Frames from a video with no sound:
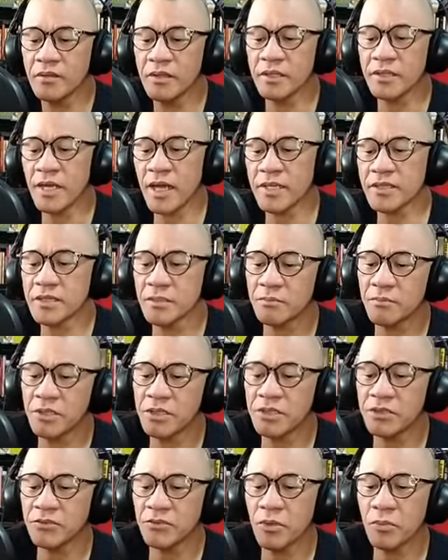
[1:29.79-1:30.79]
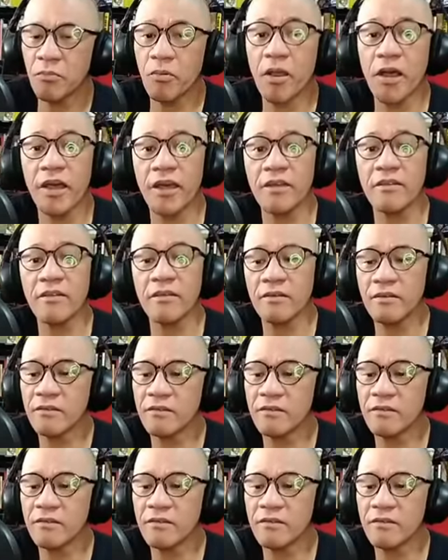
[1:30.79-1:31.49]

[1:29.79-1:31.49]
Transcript: The taxi person replied,